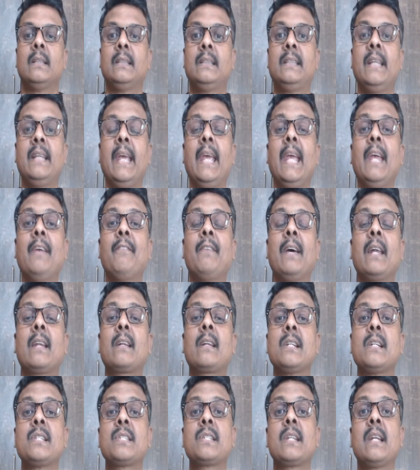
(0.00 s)
they were
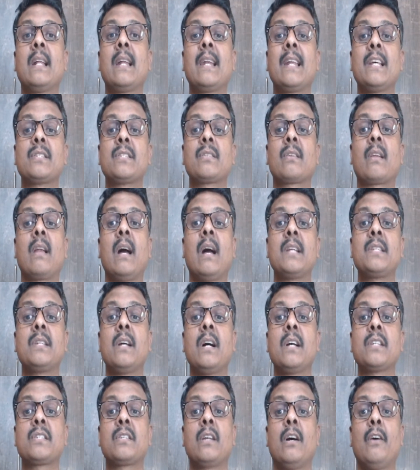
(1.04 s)
considered as
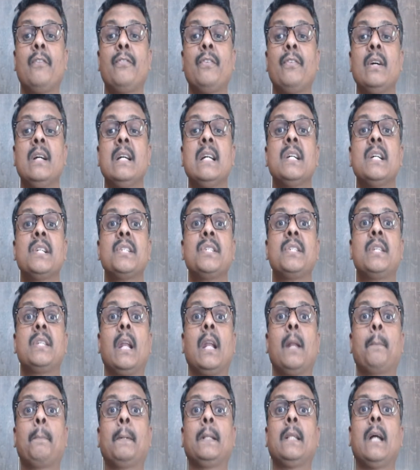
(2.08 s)
Rajas of
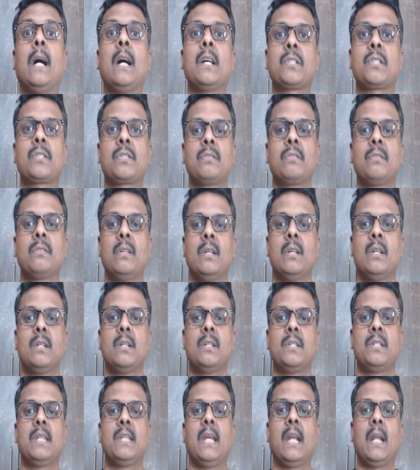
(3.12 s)
Janapadas.
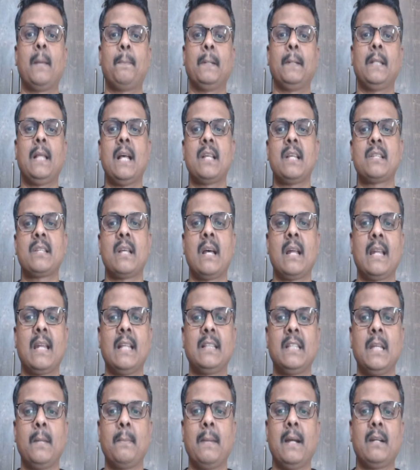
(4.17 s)
Janapadas are
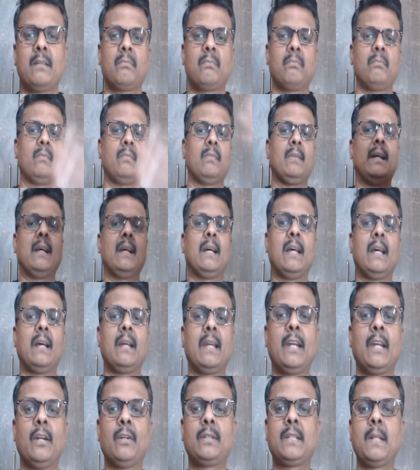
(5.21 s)
nothing but,
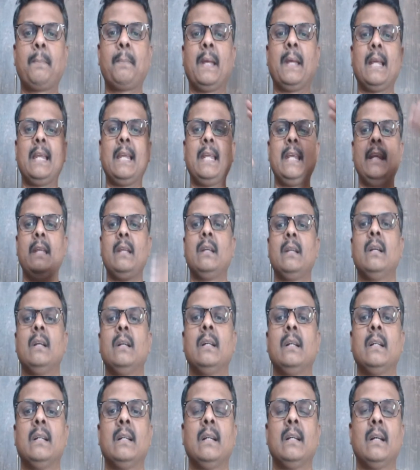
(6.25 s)
typically
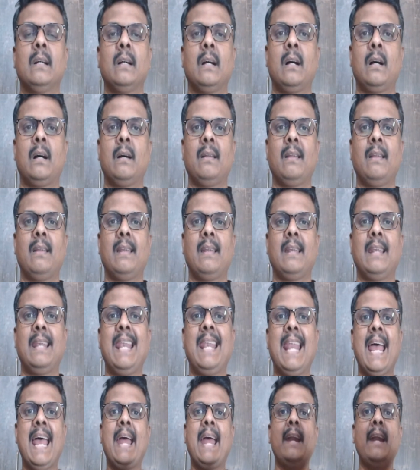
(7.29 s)

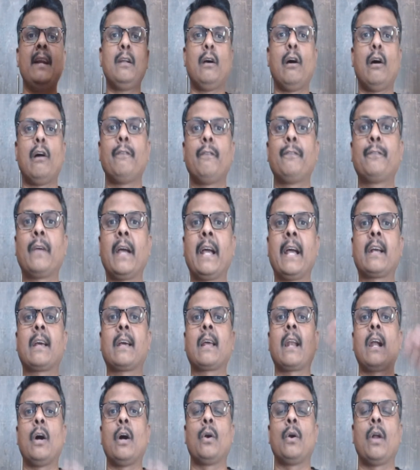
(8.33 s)
land of a
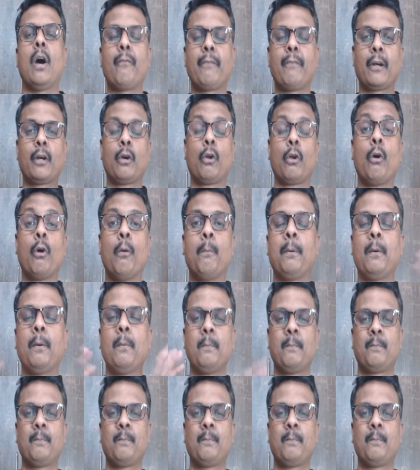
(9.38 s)
crowd, of a group.